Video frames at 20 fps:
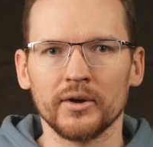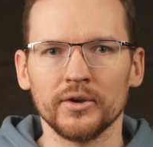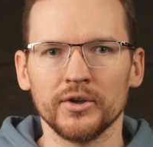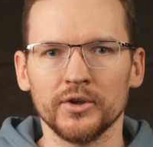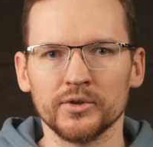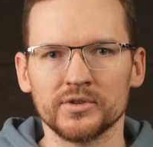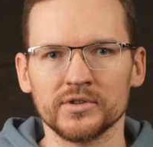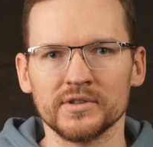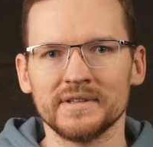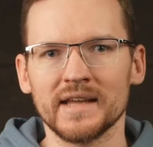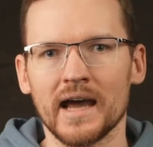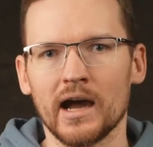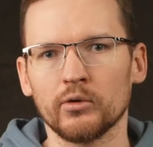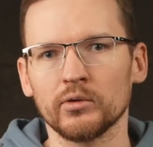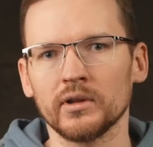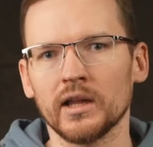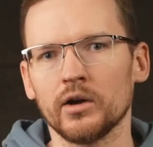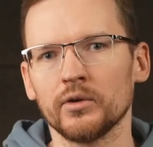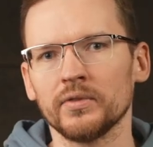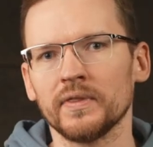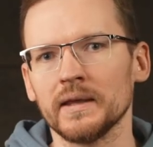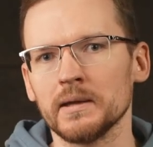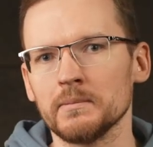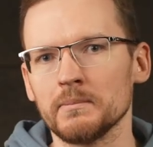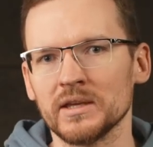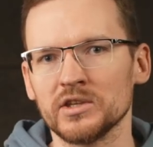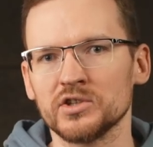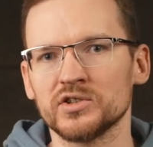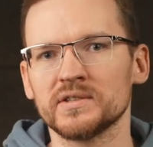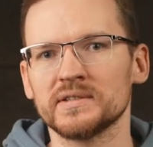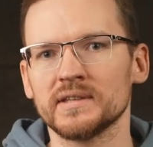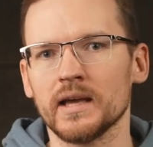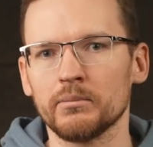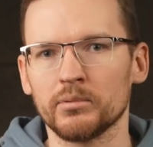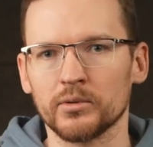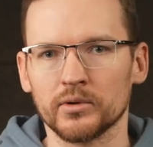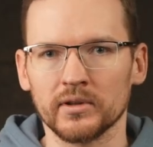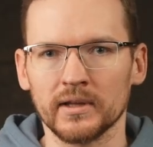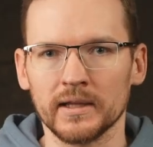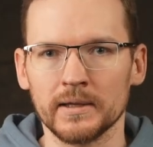you to download the image
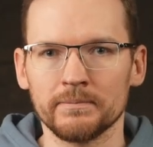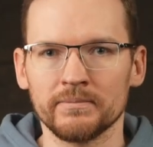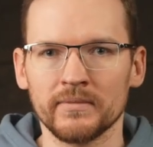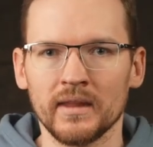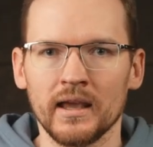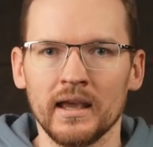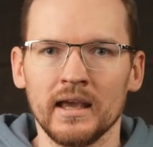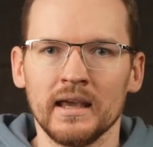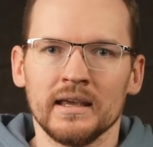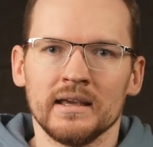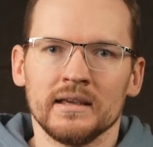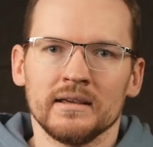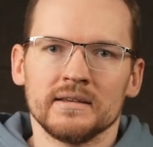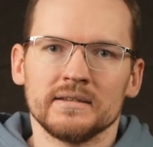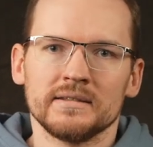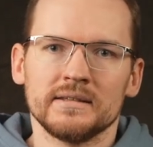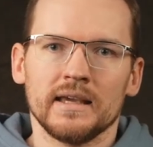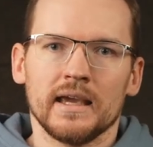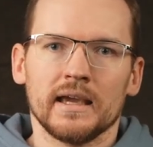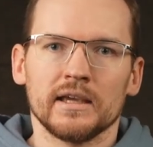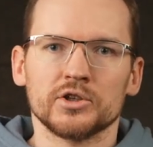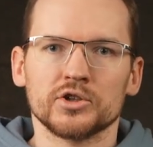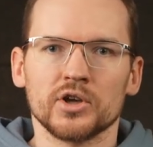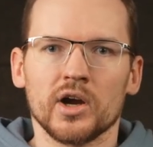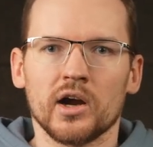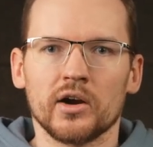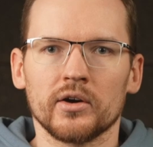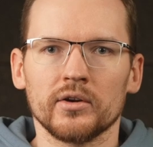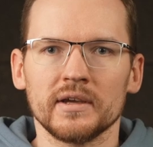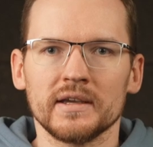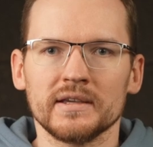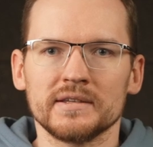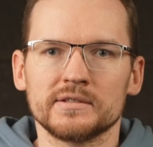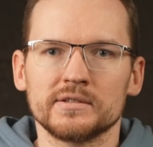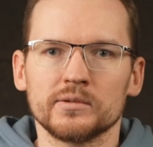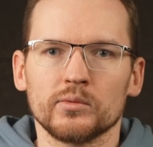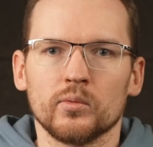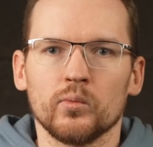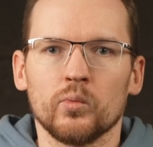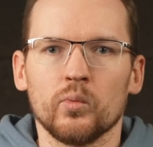separately. CHR
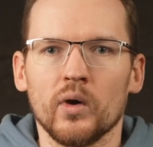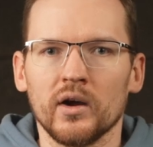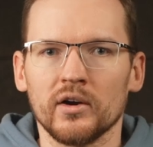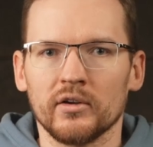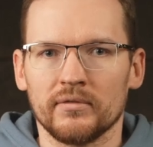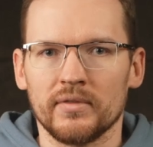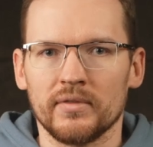is one of